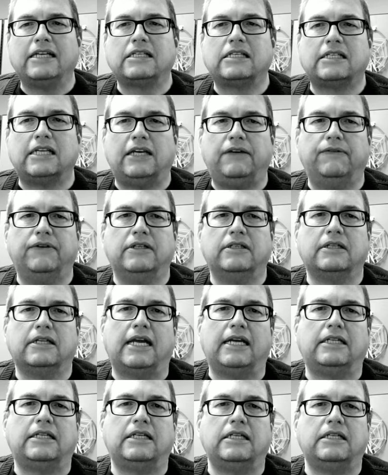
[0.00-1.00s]
Stevens in
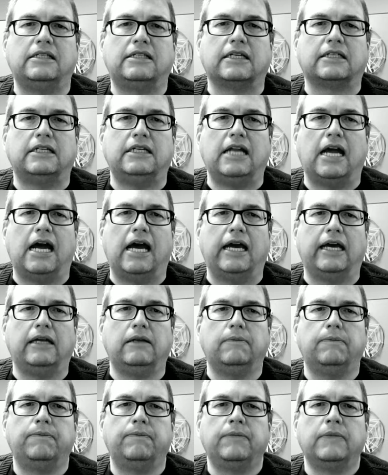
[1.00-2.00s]
1869.
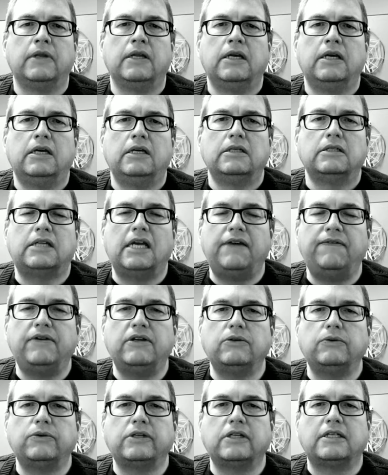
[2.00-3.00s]

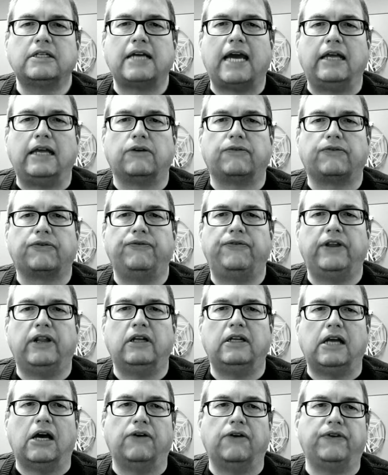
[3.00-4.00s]
Stevens was a tailor from
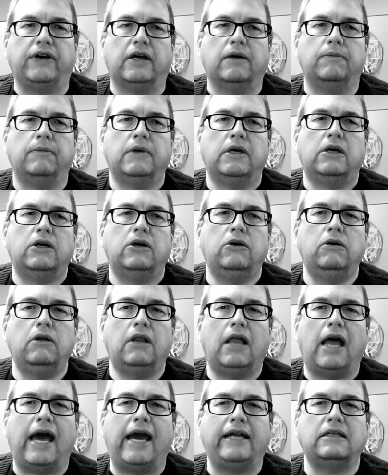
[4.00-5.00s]
Philadelphia who
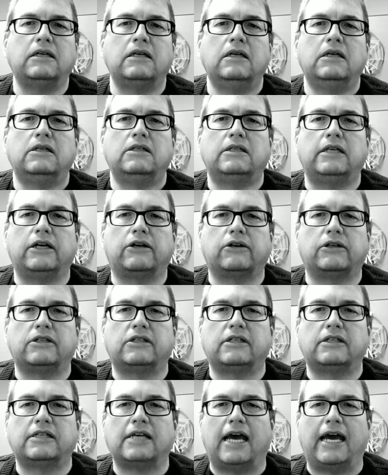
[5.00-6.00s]
liked secret
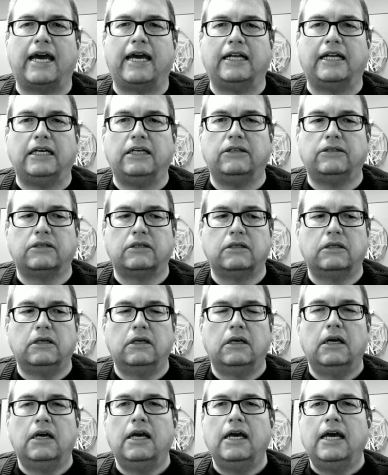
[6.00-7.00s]
societies.
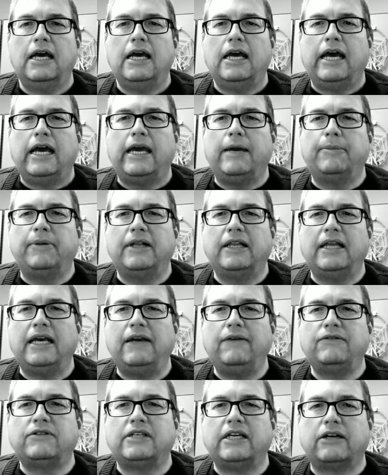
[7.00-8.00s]
He
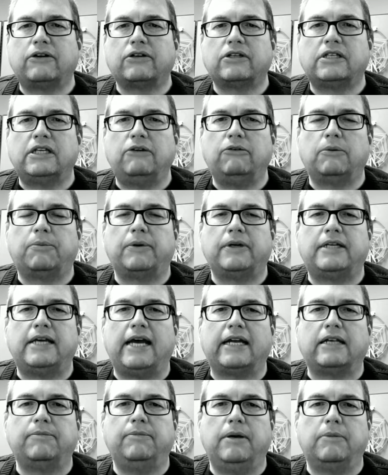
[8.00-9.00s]
believed secrecy would
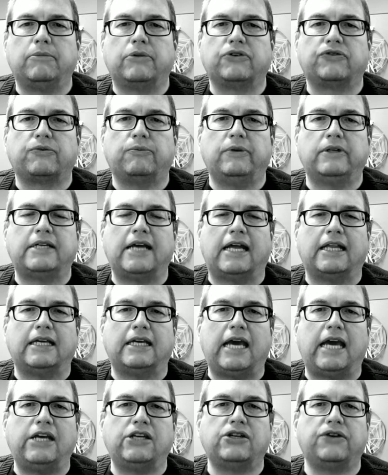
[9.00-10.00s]
protect members from
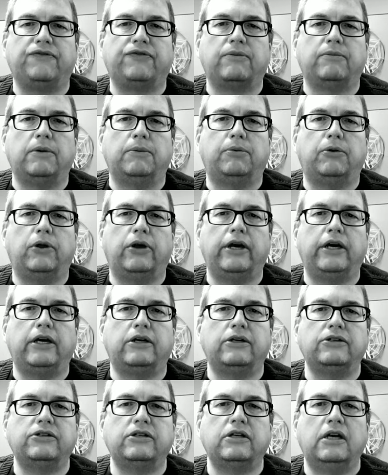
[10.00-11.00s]
retaliation from
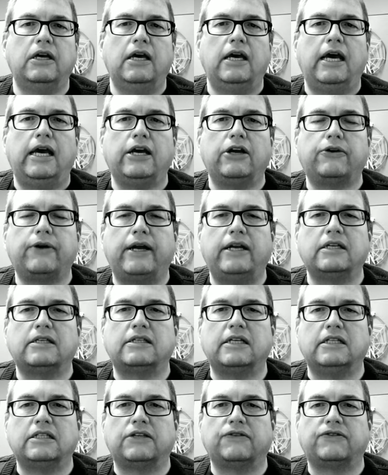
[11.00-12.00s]
employers and create a
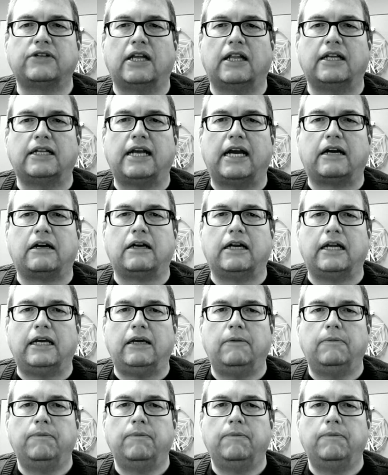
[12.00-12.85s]
sense of solidarity.